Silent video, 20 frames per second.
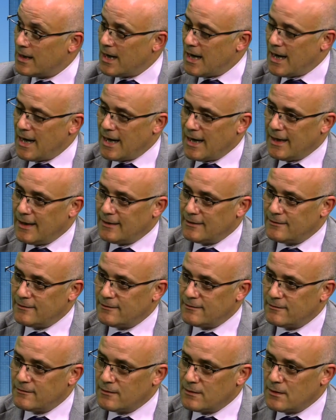
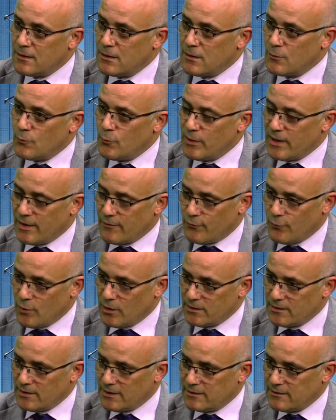And we have one that